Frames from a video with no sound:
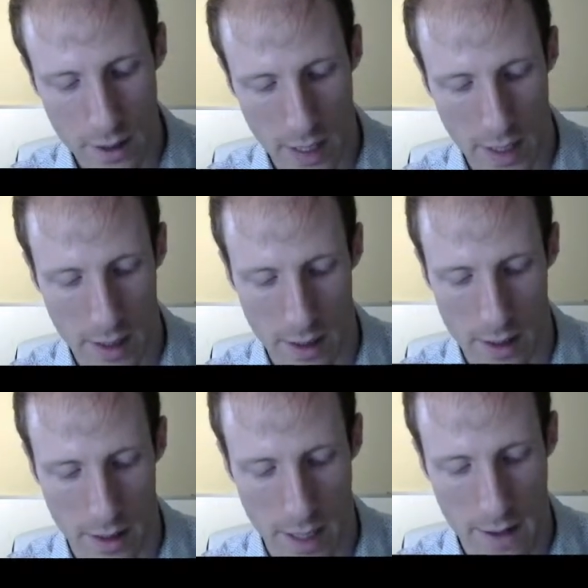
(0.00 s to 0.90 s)

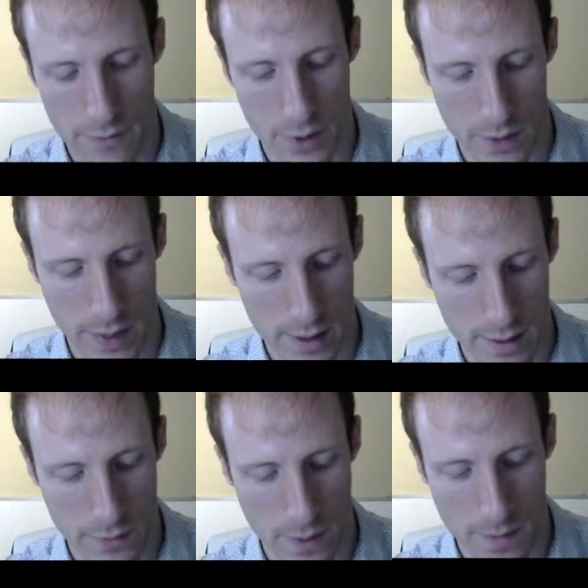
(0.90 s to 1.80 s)
F was
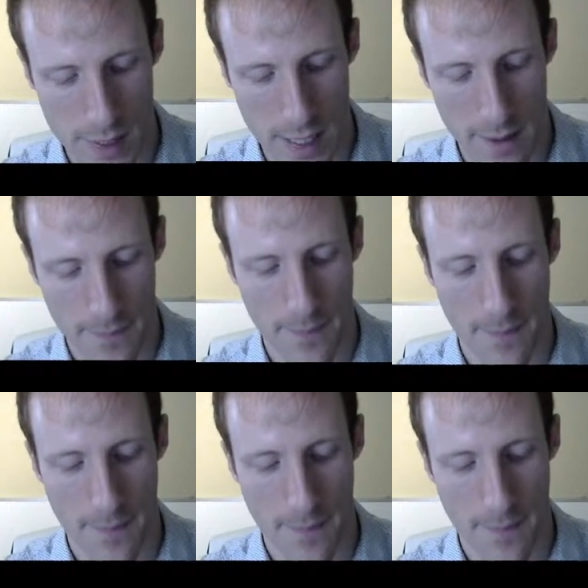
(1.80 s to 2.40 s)
reached from C.